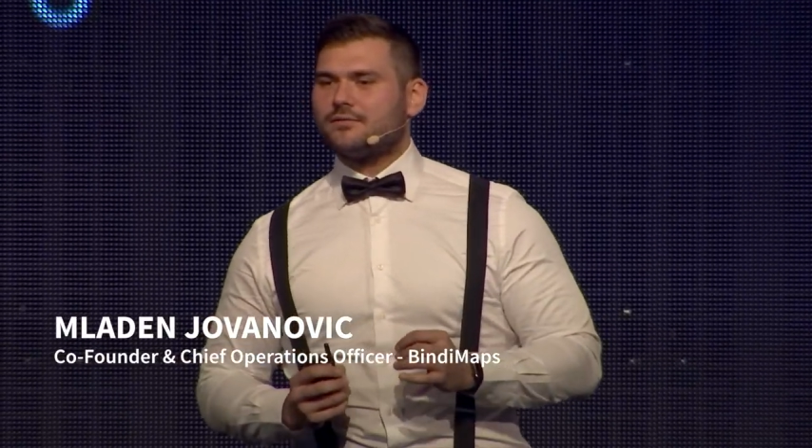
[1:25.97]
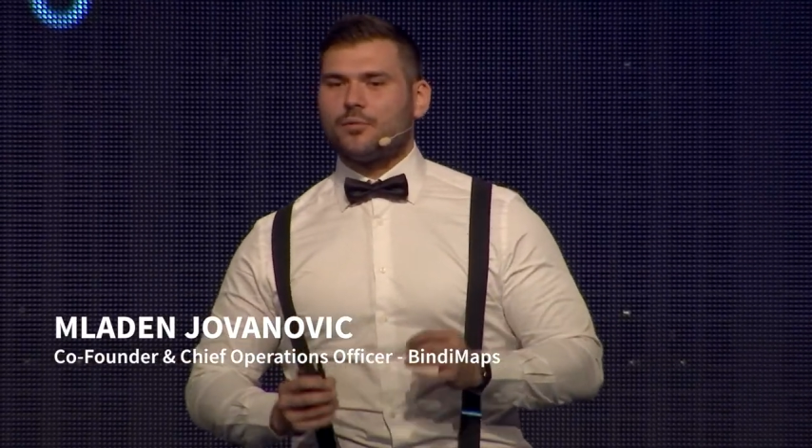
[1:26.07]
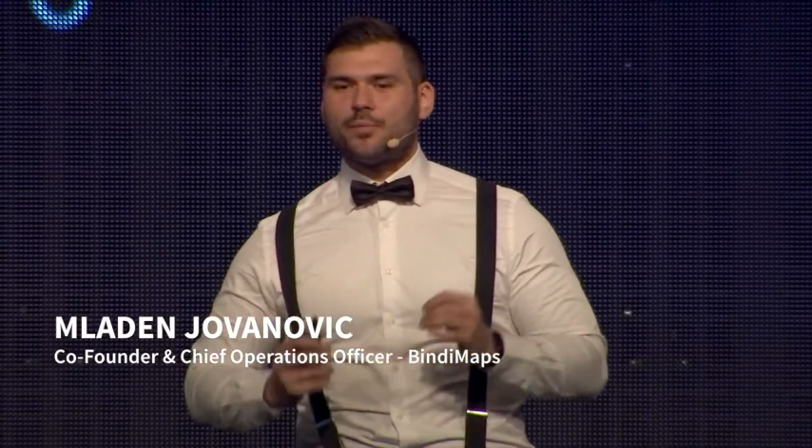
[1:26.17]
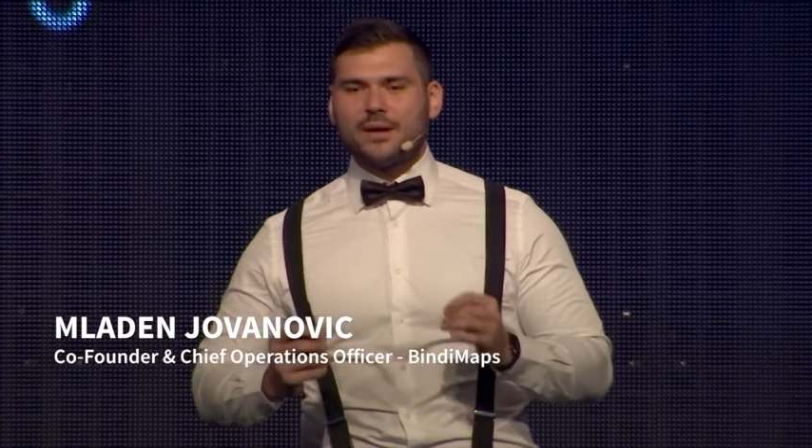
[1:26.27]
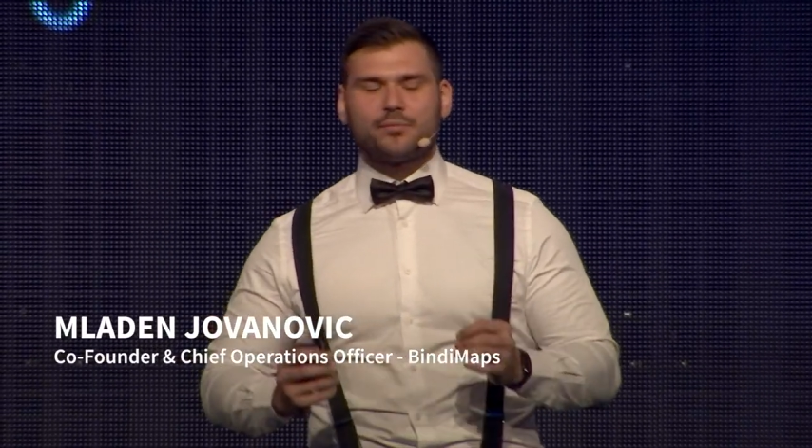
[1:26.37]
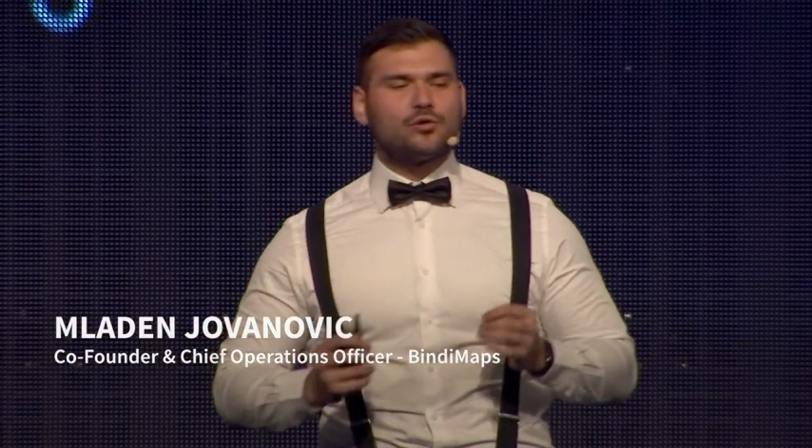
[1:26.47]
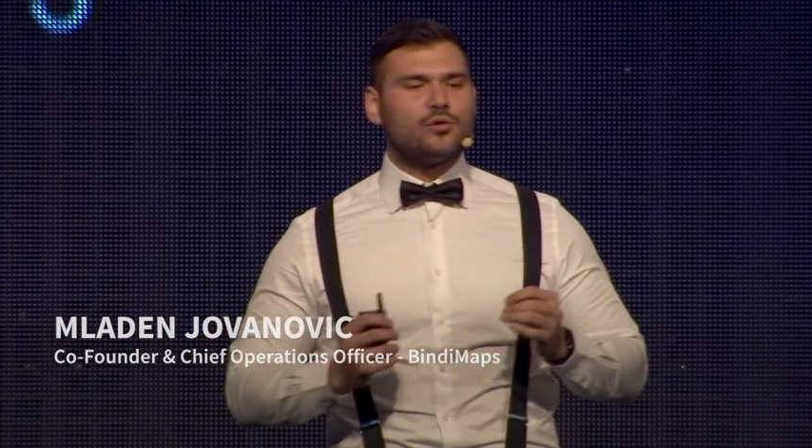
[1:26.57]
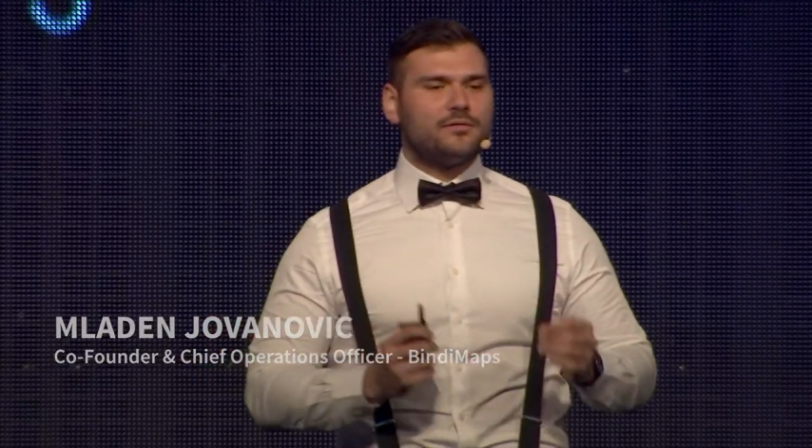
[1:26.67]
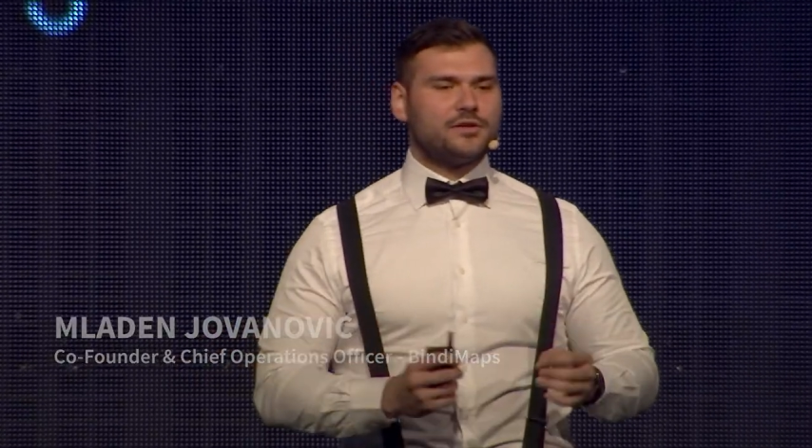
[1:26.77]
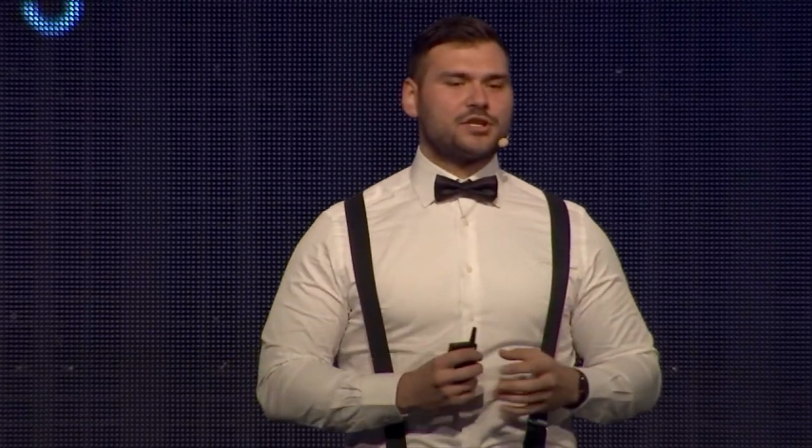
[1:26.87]
for people who
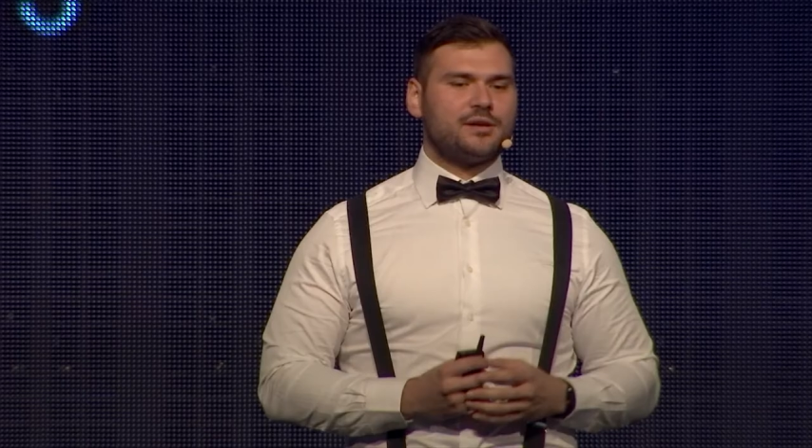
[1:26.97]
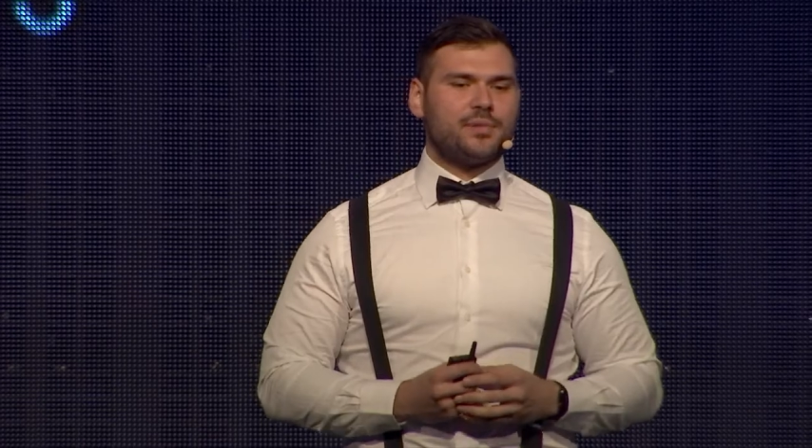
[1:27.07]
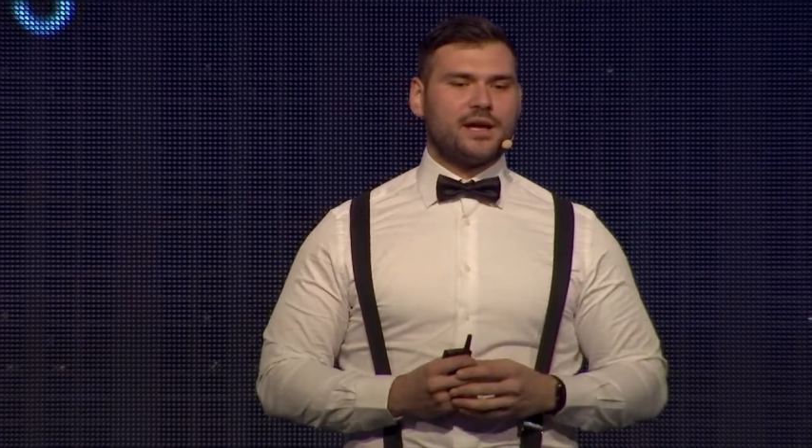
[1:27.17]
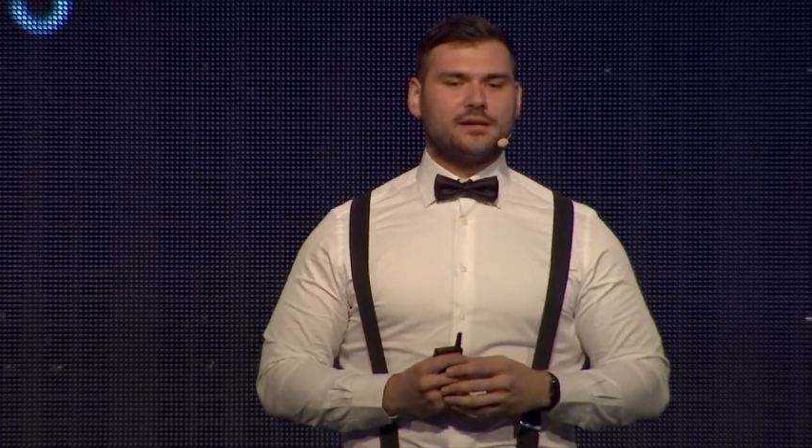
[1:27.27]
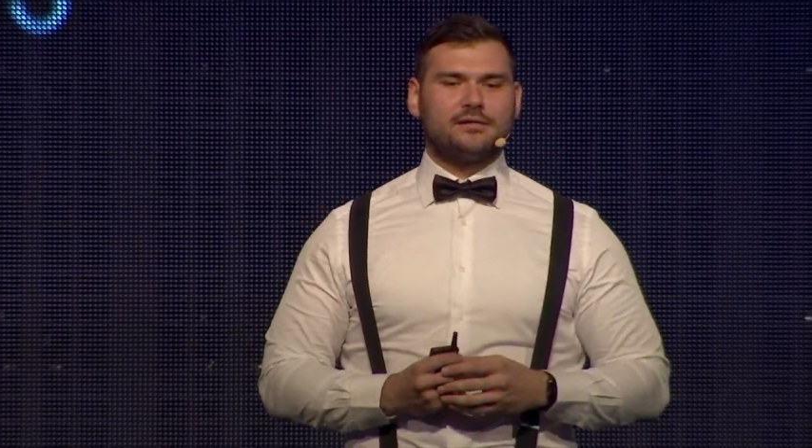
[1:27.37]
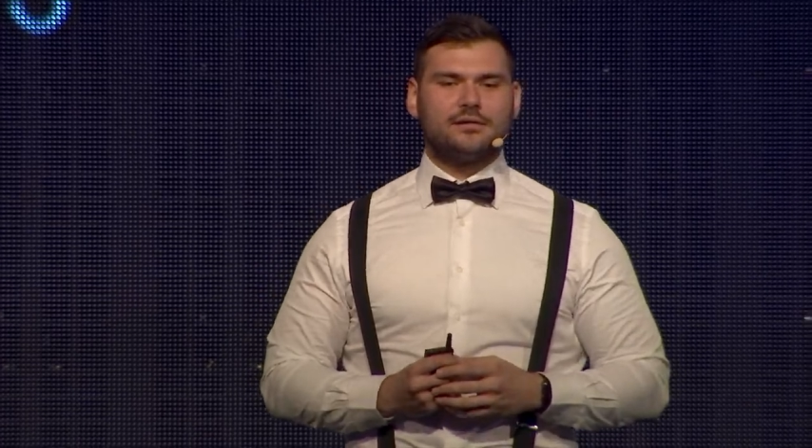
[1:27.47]
are vision impaired.